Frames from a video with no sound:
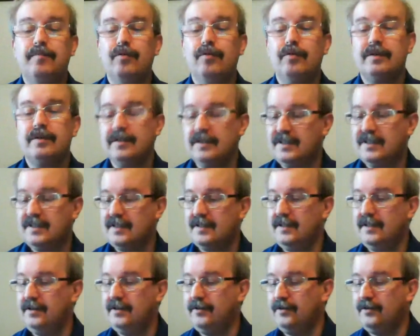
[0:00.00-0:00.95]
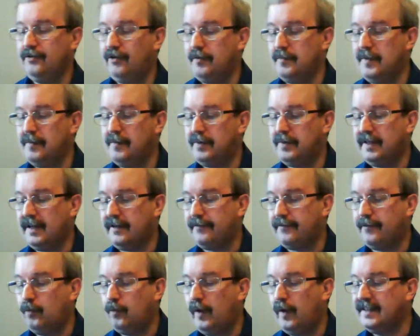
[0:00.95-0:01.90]
It's important that you
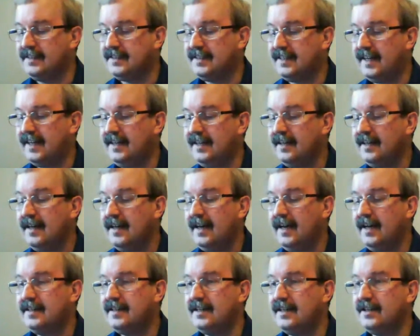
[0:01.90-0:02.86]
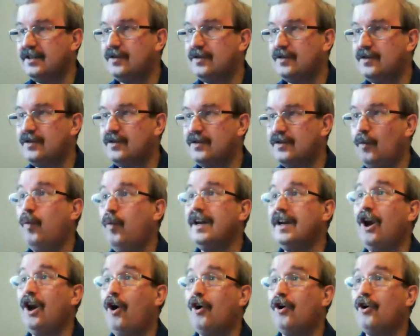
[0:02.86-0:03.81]
remember that for Wednesday. It is
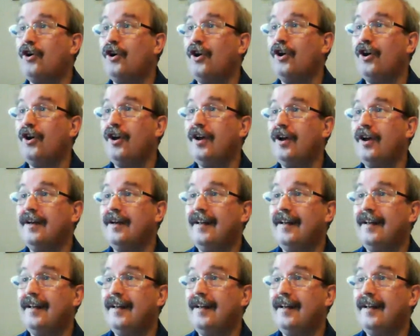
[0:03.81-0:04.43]
1 o'clock,